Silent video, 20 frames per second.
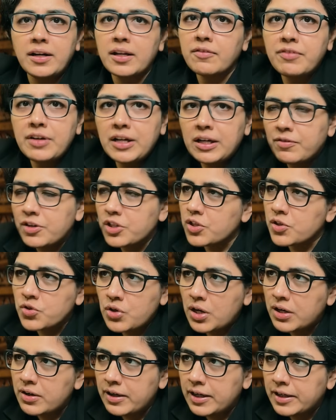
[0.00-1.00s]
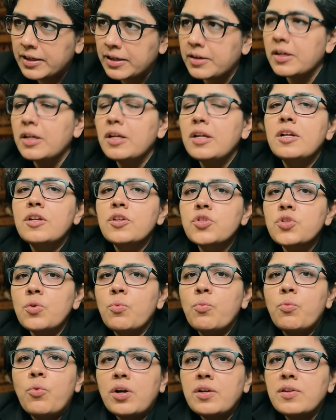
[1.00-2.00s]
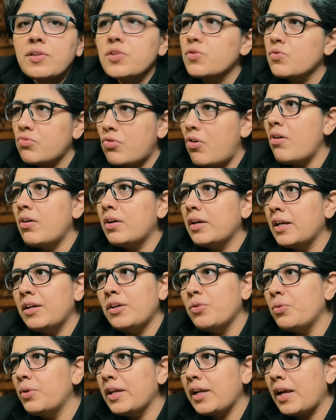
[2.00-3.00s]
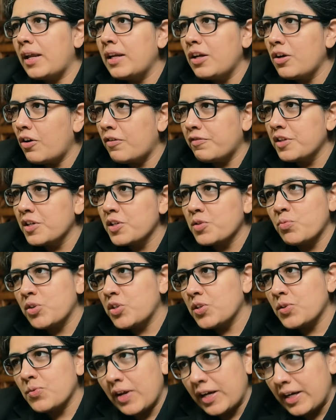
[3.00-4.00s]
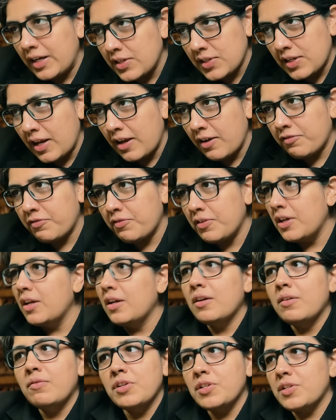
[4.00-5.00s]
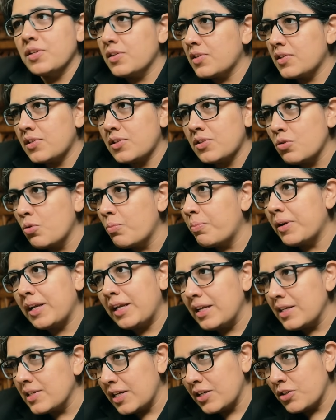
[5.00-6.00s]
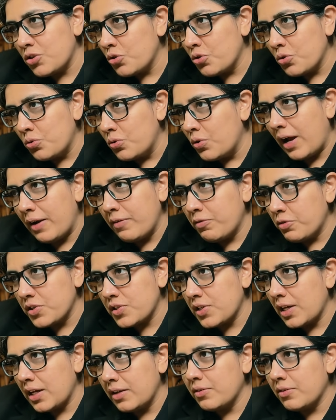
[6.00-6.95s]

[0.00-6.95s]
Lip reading: field which is generated. So what is wrong in doing any of this, which is very safe, which is super easy to do, I would say?